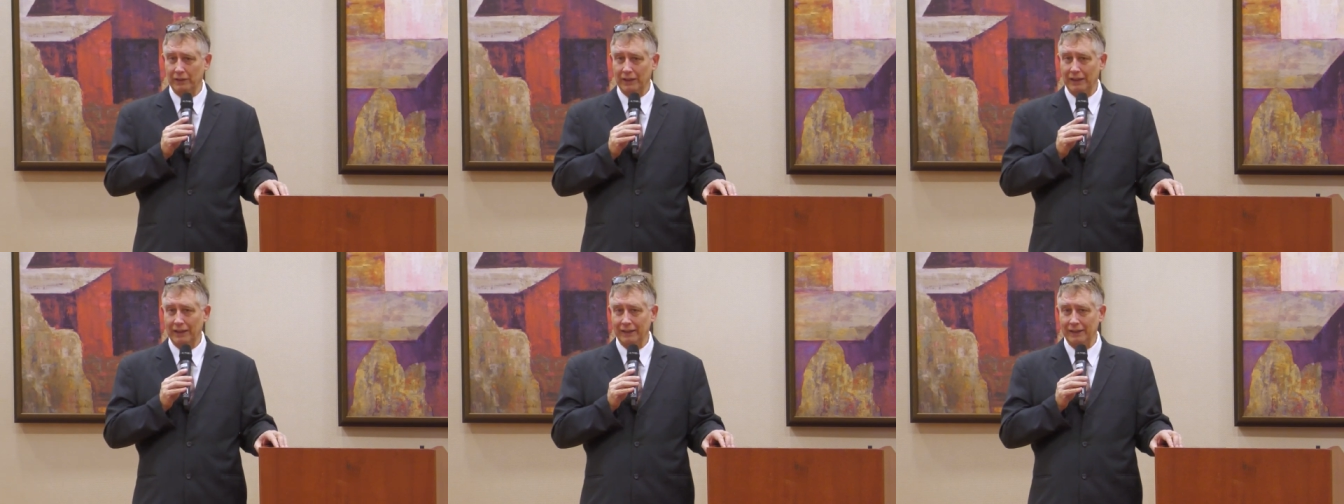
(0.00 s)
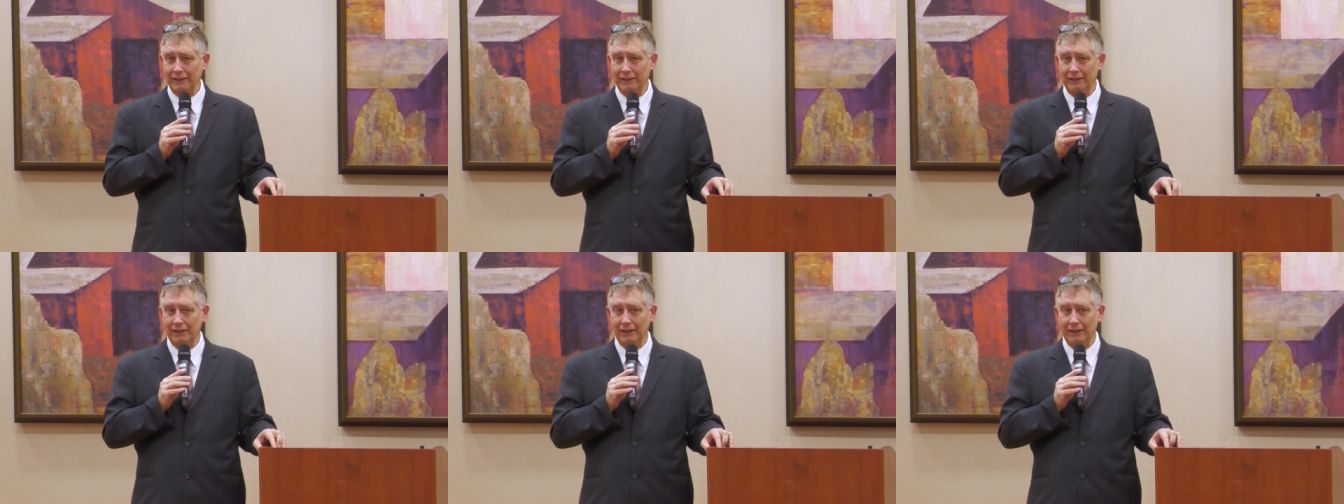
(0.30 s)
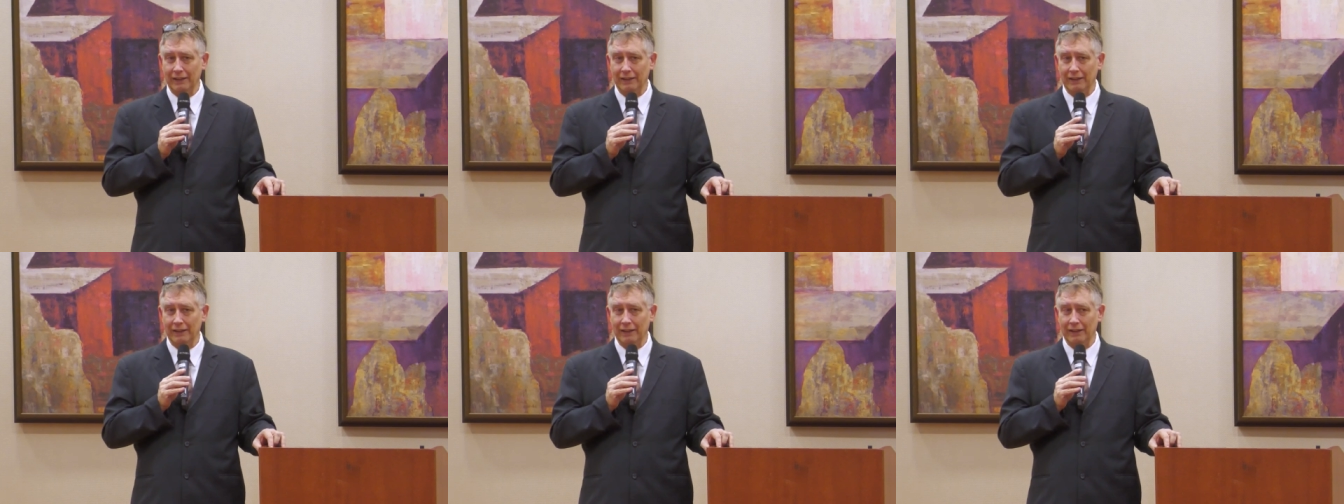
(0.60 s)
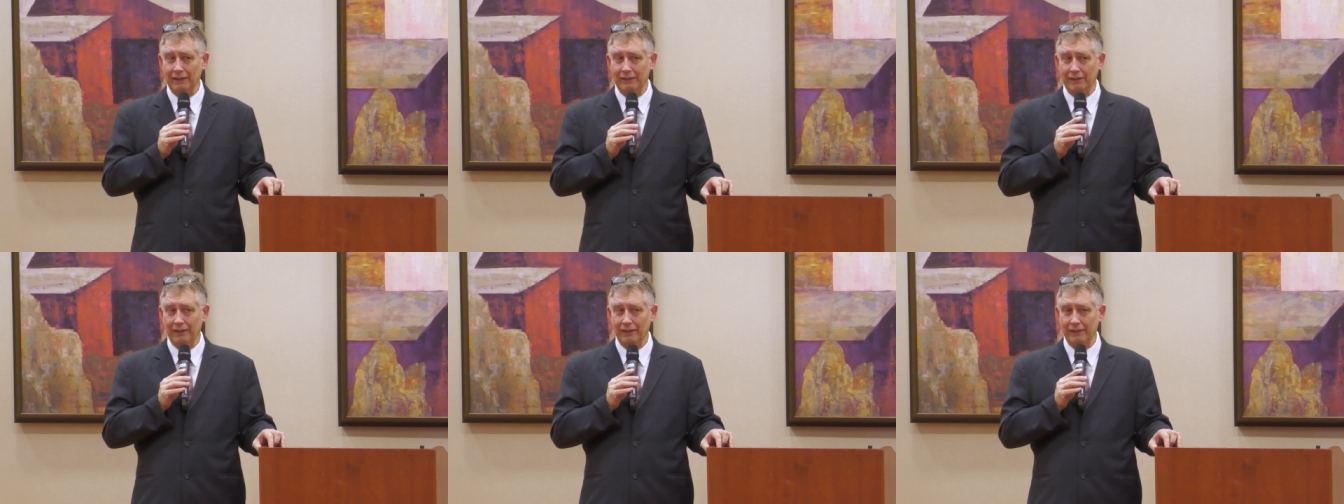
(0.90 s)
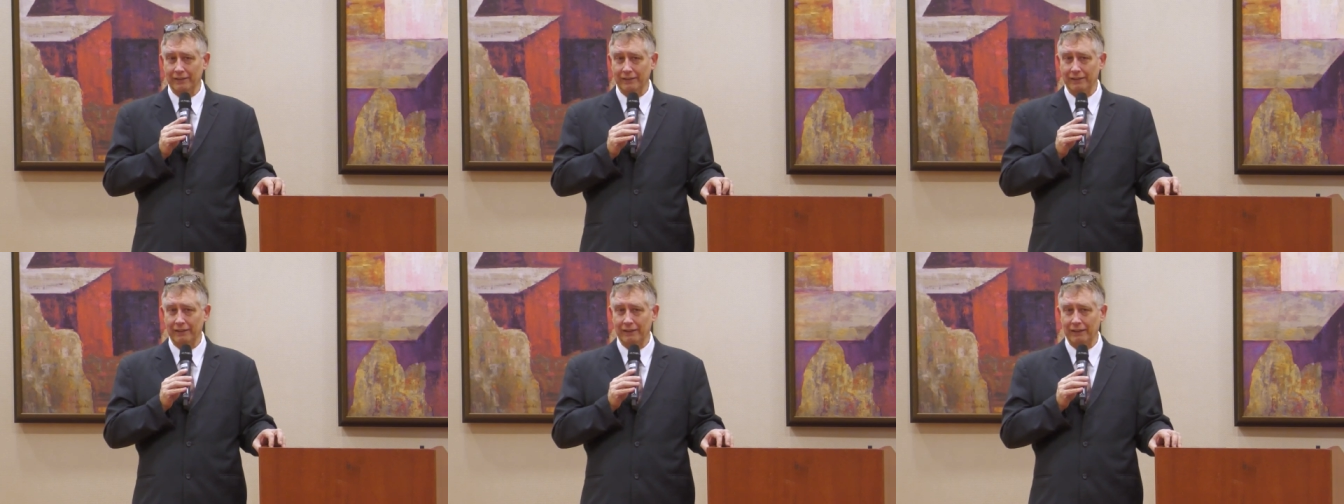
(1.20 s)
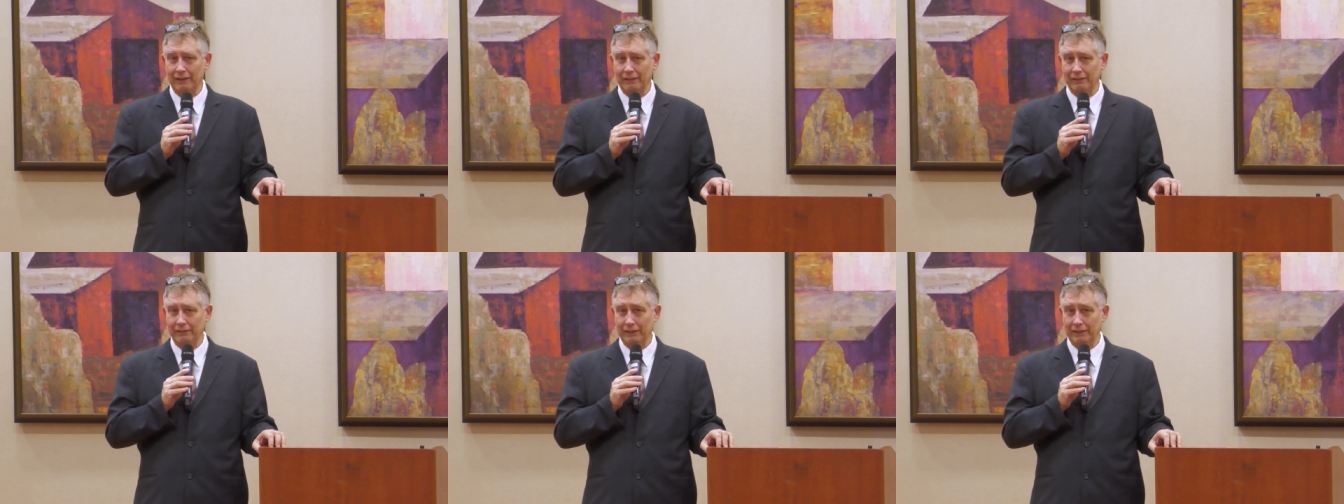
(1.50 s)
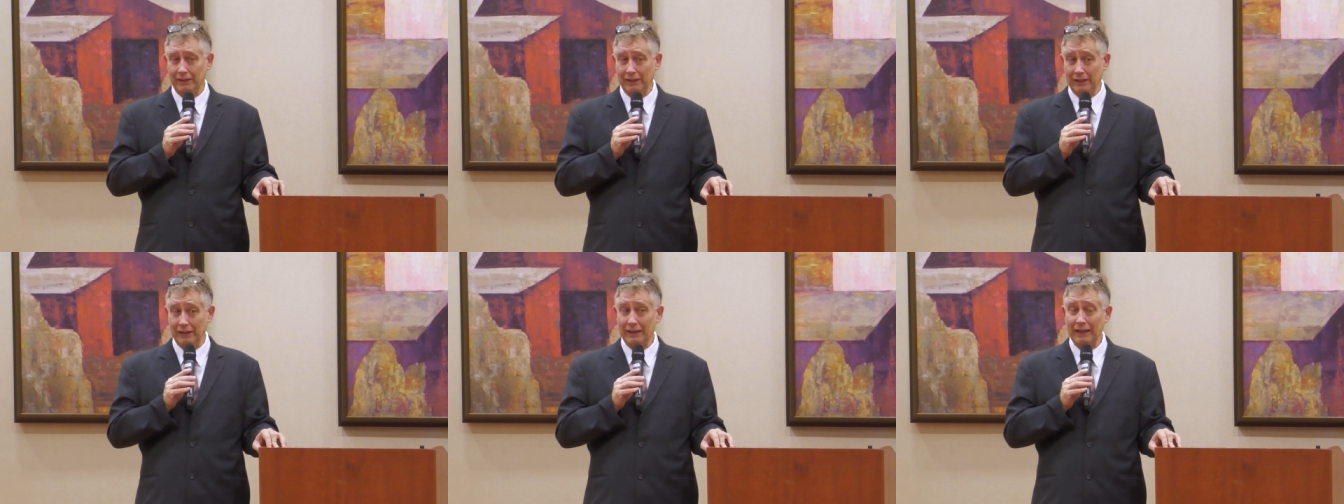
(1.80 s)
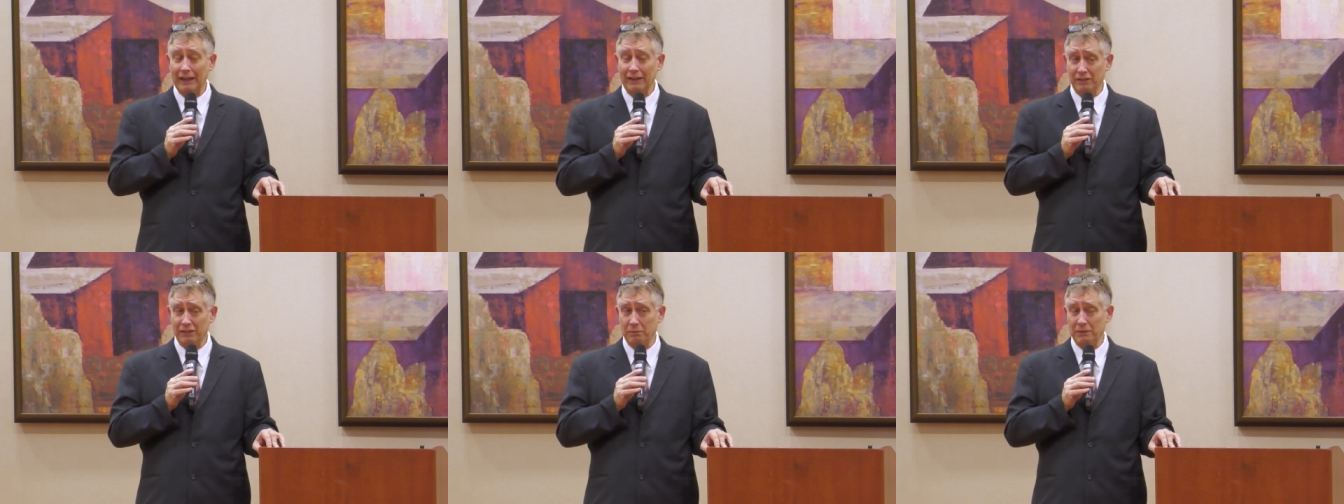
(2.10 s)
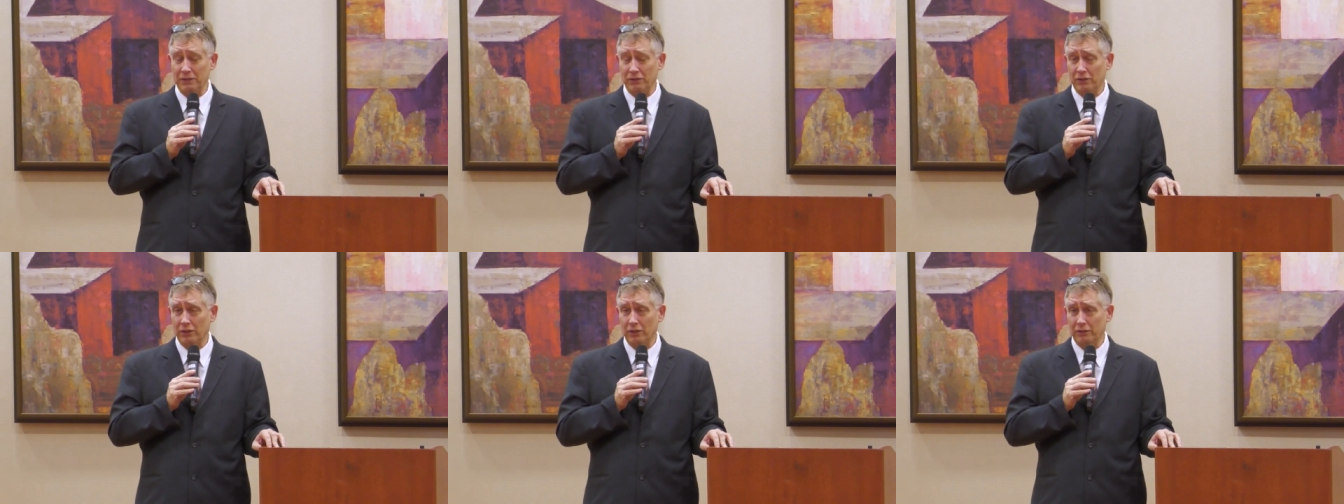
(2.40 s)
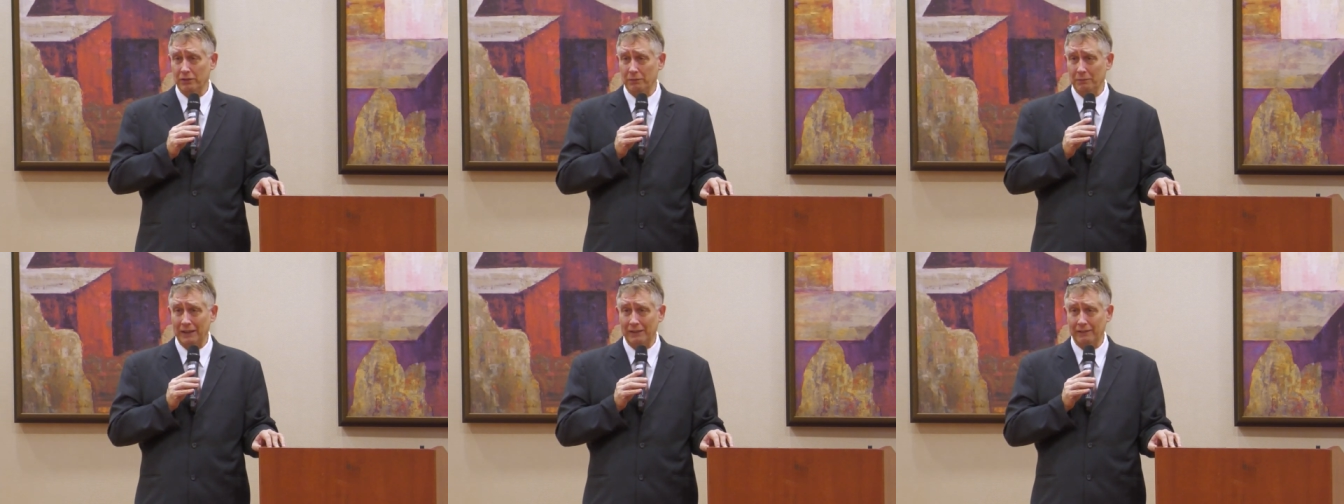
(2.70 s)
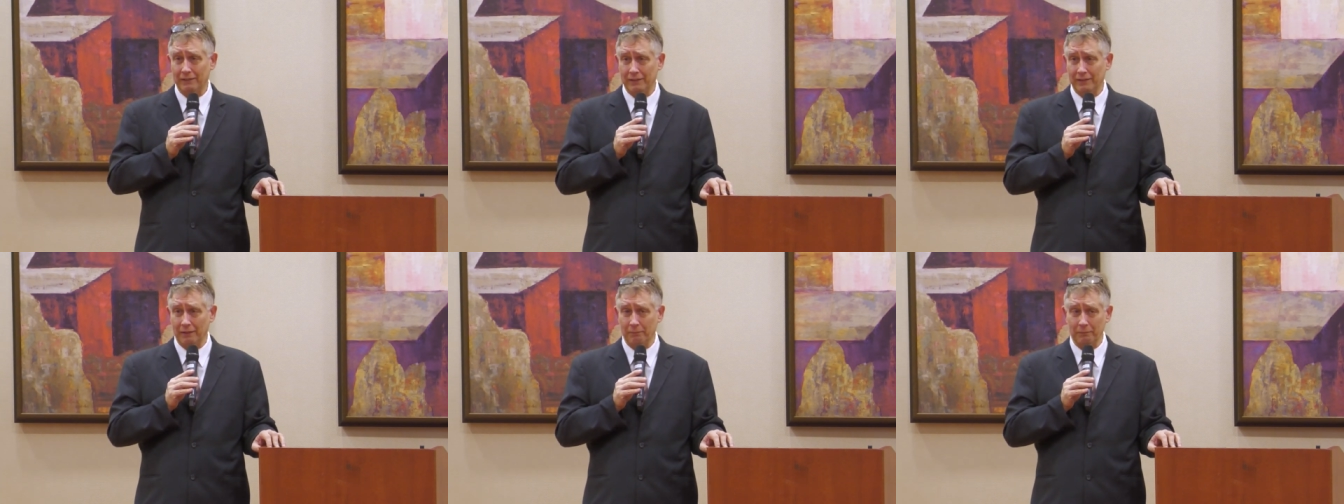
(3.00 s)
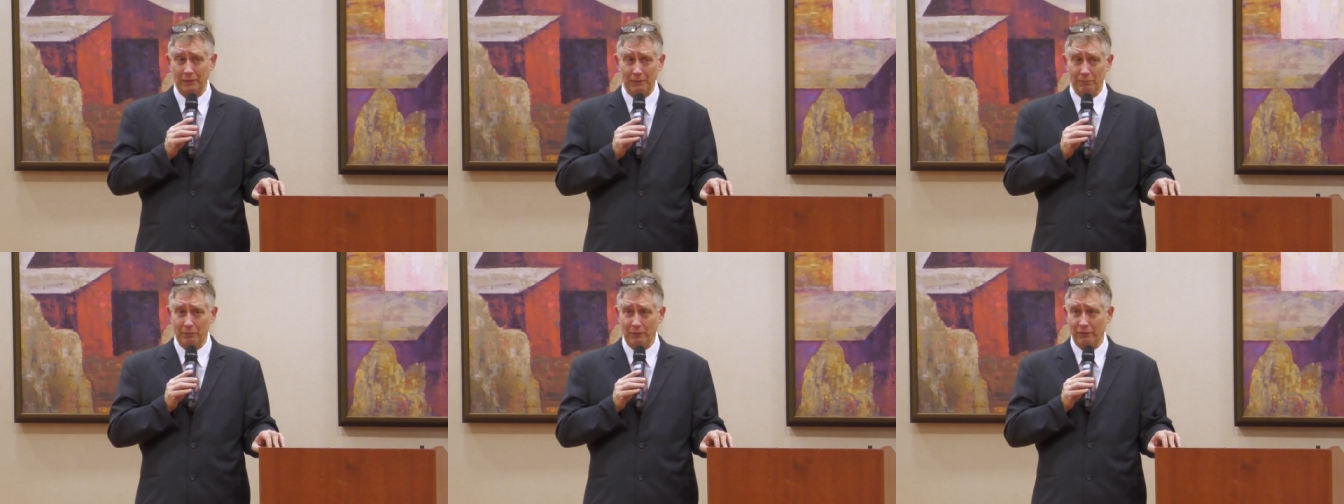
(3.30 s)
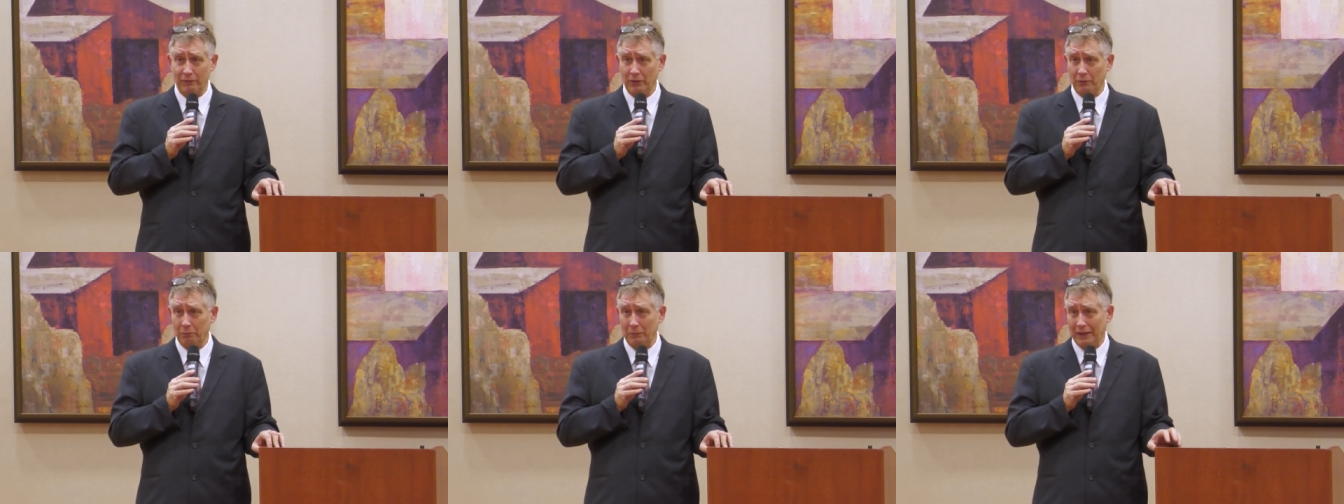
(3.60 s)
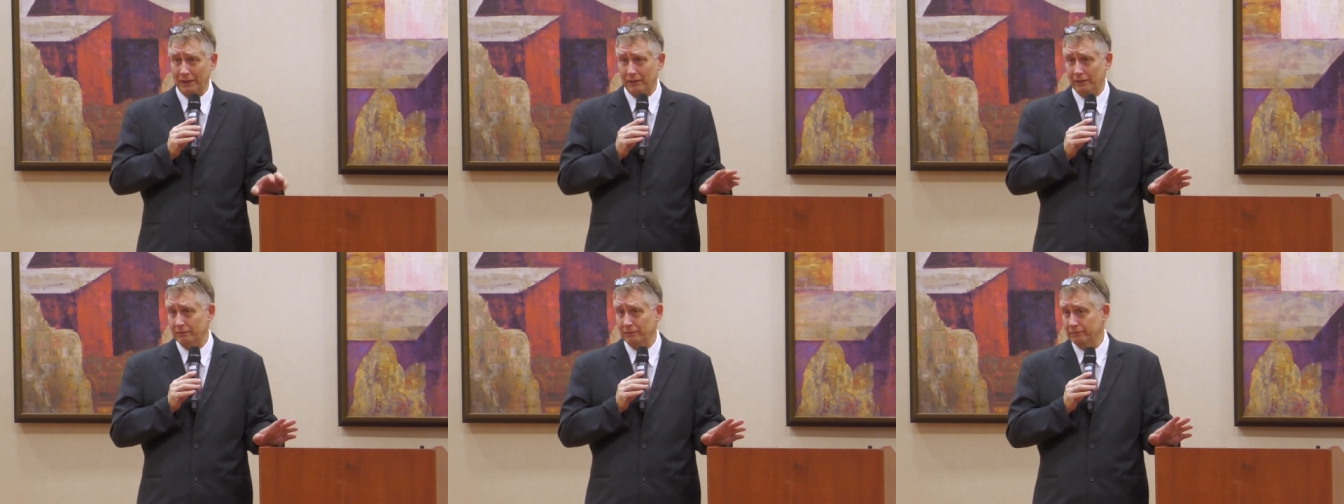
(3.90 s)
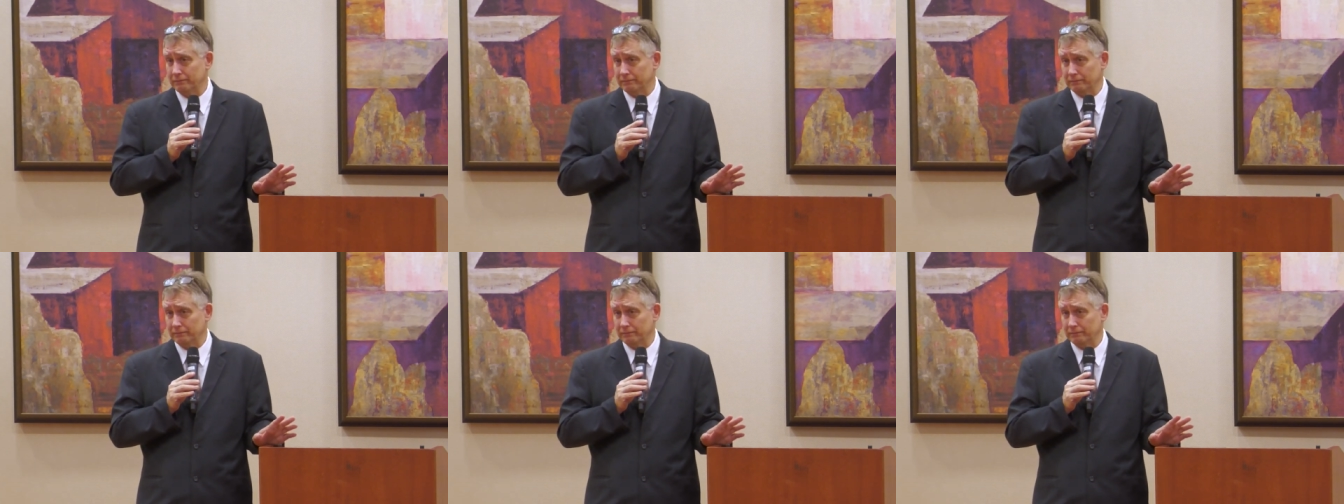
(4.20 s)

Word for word: and it it does it, it has been shown to make some people feel better.